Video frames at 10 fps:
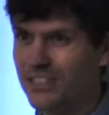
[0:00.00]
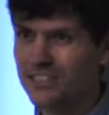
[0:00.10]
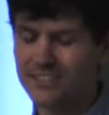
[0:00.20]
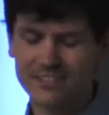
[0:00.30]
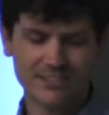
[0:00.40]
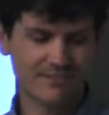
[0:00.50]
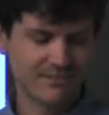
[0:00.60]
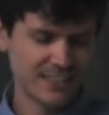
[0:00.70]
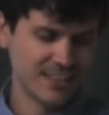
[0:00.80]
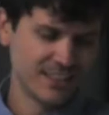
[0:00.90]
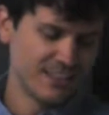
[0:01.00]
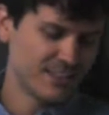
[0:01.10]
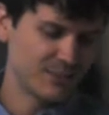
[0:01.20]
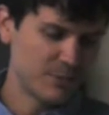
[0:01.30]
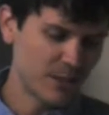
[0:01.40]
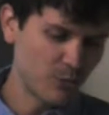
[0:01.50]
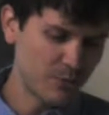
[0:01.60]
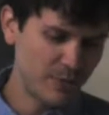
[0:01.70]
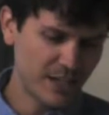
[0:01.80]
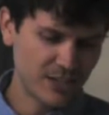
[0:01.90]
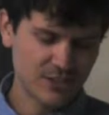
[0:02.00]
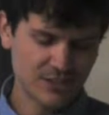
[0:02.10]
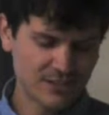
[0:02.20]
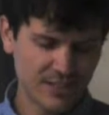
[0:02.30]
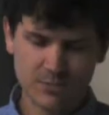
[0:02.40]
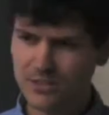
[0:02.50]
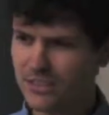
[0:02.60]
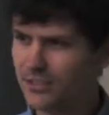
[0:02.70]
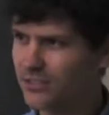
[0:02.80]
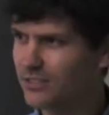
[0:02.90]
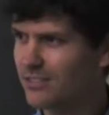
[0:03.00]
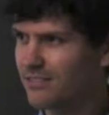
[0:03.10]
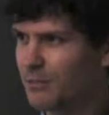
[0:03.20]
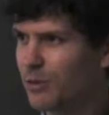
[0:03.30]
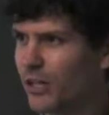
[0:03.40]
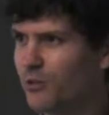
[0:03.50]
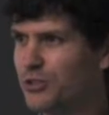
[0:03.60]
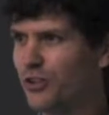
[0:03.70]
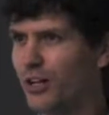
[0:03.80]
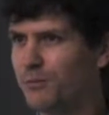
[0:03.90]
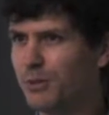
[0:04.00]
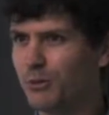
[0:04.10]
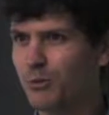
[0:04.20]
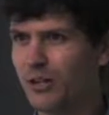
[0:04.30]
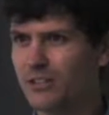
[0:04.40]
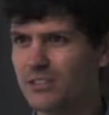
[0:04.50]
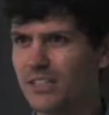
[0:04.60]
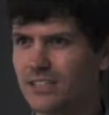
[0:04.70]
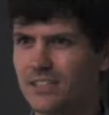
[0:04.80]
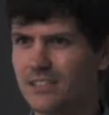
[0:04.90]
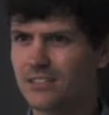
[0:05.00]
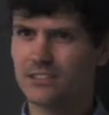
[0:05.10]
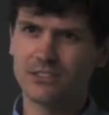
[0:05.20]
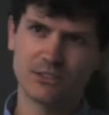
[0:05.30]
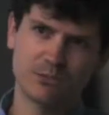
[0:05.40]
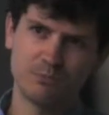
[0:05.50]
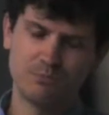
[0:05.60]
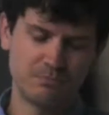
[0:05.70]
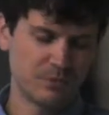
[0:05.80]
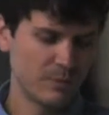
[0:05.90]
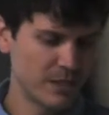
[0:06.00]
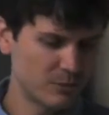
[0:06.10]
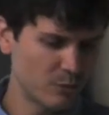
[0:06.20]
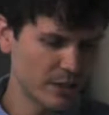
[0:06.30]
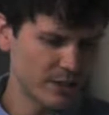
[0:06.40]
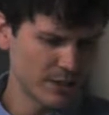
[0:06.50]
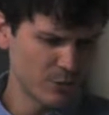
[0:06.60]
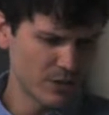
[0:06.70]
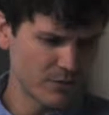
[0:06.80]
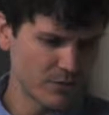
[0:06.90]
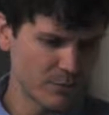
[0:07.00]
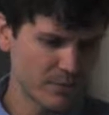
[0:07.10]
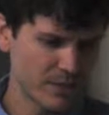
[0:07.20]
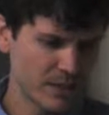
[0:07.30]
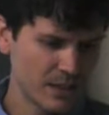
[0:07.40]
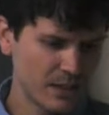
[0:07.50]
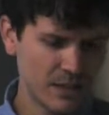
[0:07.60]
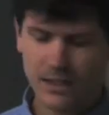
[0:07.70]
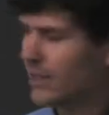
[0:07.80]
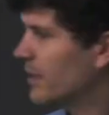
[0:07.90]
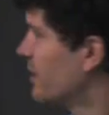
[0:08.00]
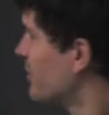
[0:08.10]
this to make a web page. It's the same skills. Apply to a job that requires CSS skills. You made a Twine game, you have them. And